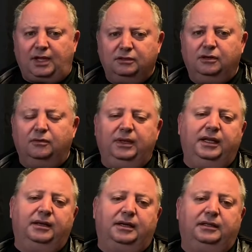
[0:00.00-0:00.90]
So
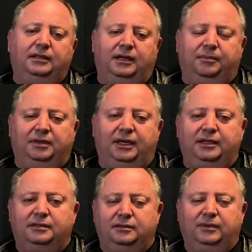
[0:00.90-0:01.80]
within a couple
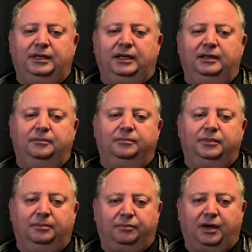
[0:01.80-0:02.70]
days, we can get
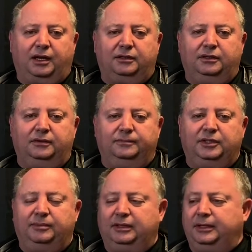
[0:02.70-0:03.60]
the product to you,
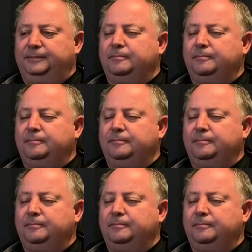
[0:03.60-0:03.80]
typically.